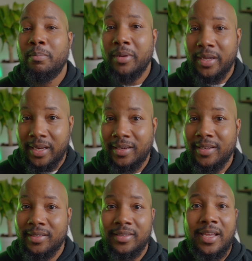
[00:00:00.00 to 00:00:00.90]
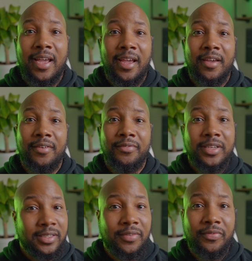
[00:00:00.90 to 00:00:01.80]
but it does have
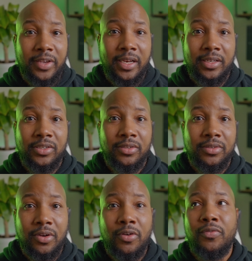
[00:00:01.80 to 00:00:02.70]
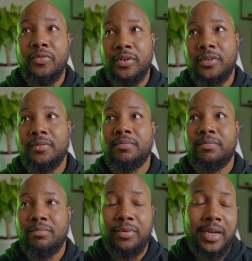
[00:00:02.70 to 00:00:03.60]
its advantages over
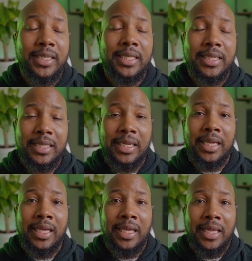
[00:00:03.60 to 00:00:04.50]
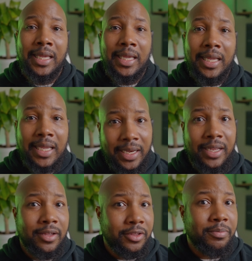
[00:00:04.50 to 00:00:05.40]
practically
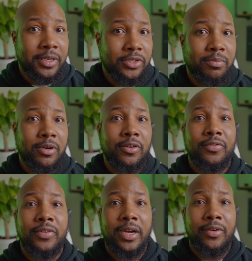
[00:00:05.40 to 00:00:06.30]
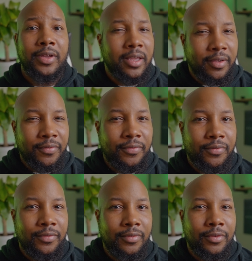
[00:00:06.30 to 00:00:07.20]
any other picture profile if
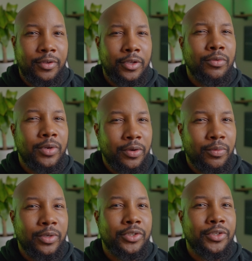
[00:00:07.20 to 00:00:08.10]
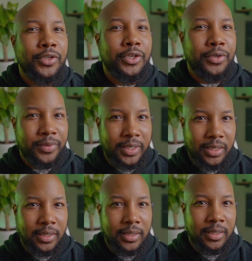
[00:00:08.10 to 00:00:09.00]
you know what you're
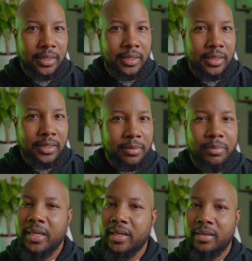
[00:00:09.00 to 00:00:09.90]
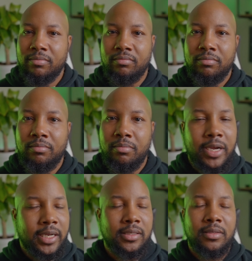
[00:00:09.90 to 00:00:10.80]
doing. But again,
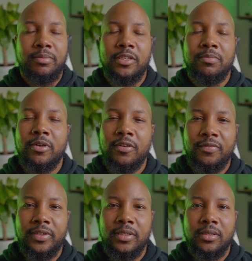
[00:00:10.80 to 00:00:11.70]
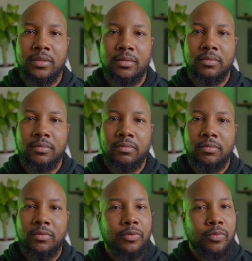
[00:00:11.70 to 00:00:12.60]
practice makes perfect.
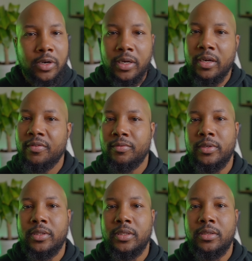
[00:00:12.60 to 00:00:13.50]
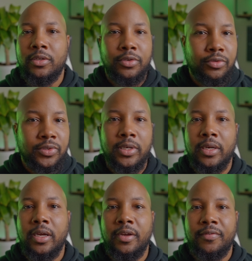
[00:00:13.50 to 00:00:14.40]
You work enough with it, you use it
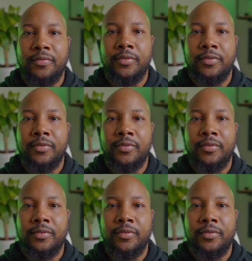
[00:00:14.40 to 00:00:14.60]
enough,